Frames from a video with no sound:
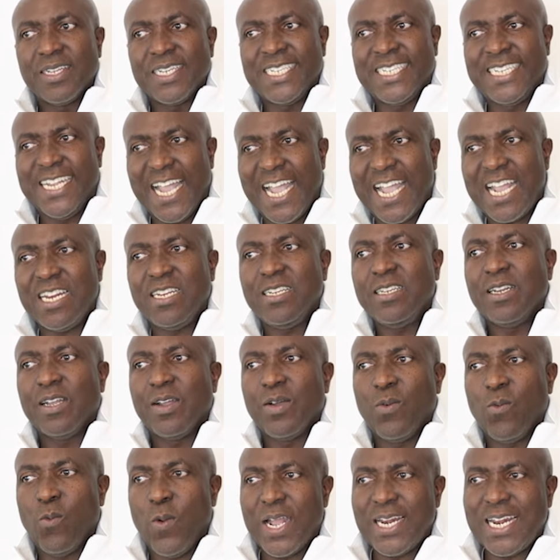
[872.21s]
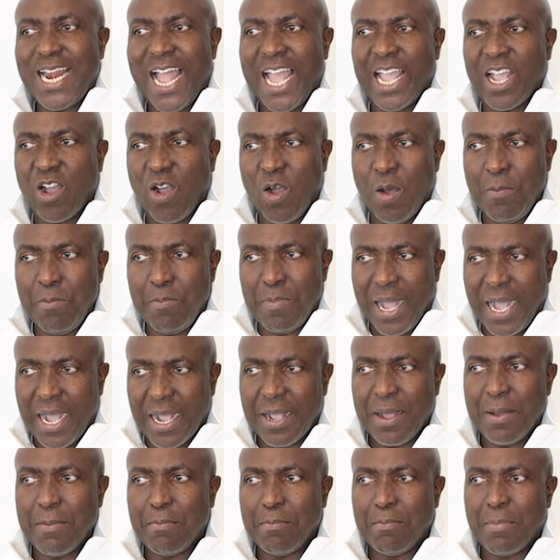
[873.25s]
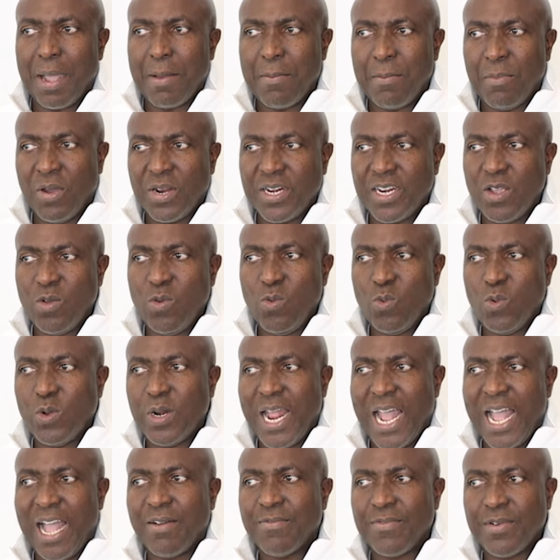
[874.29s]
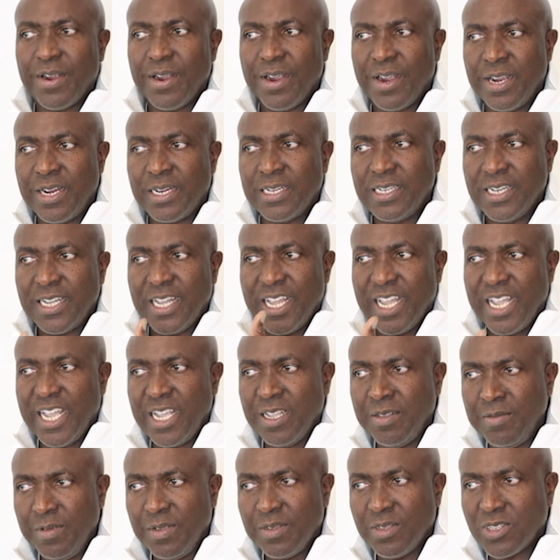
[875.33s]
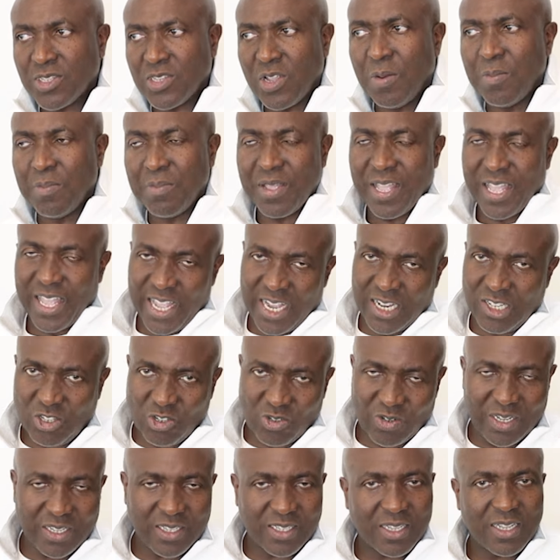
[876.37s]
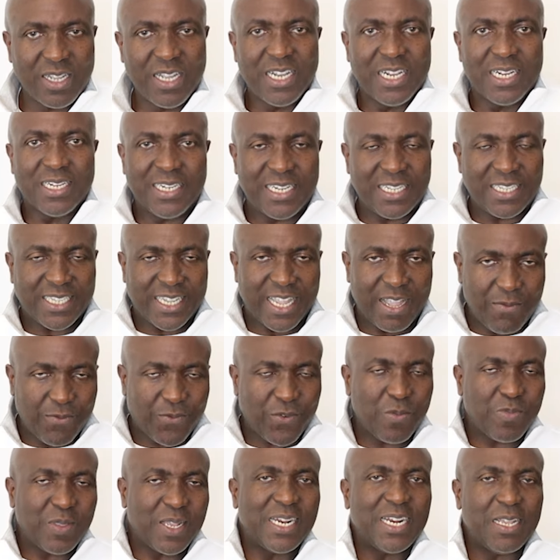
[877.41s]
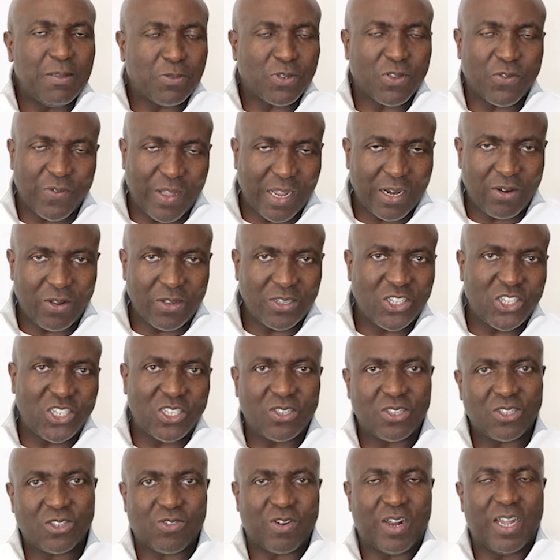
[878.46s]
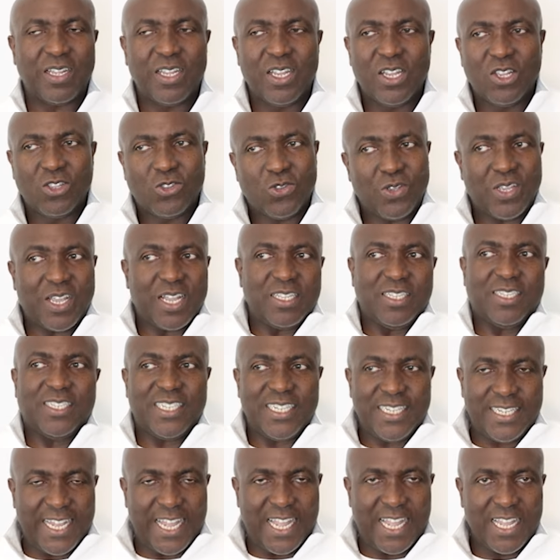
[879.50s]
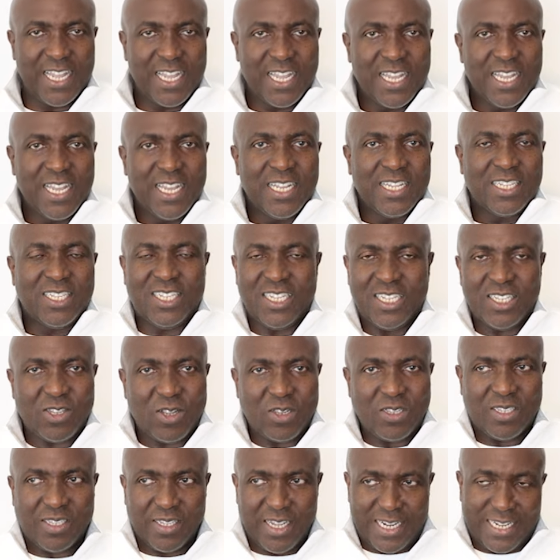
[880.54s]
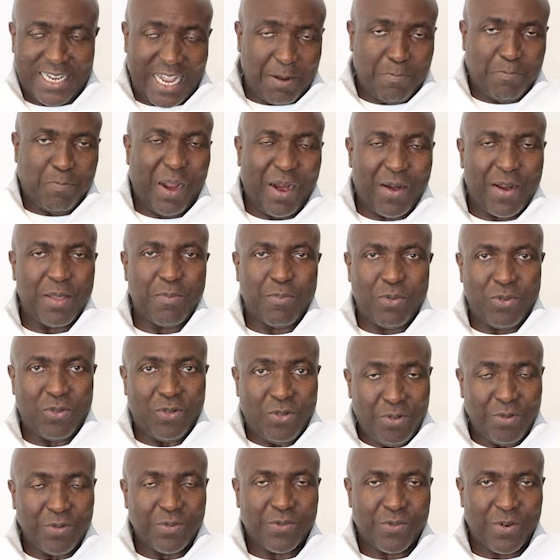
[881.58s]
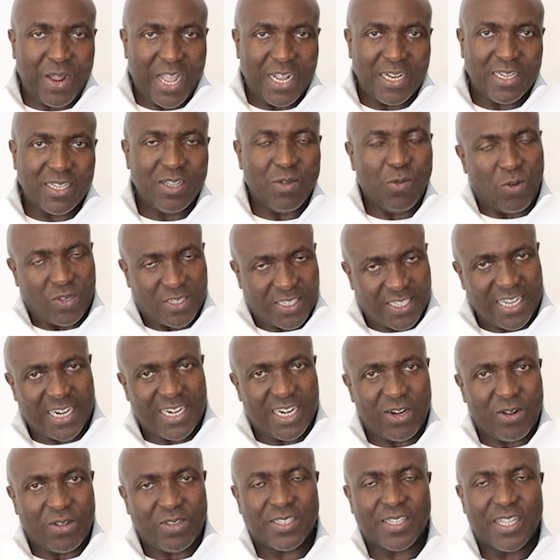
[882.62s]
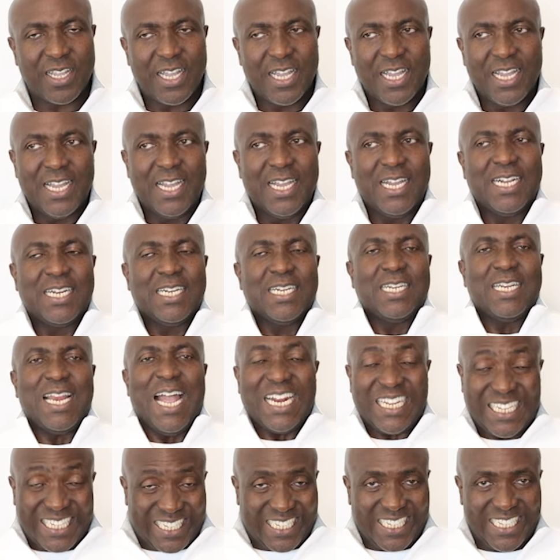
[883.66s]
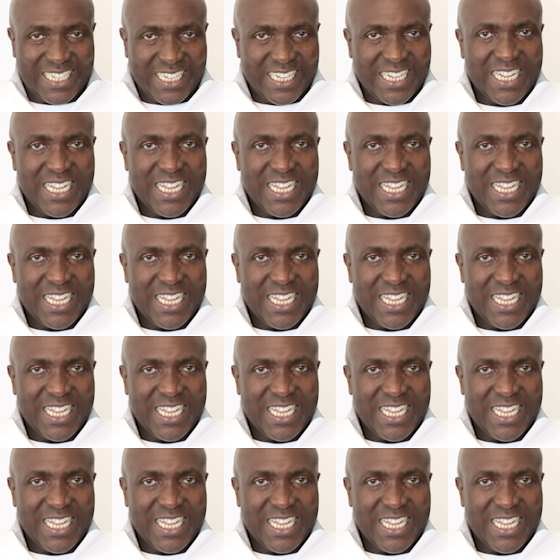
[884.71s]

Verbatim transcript: Then when I come back, my money would have earned some interest. This came from the lips of our Lord Jesus Christ. So you can see there, Jesus in that parable, right, was telling us that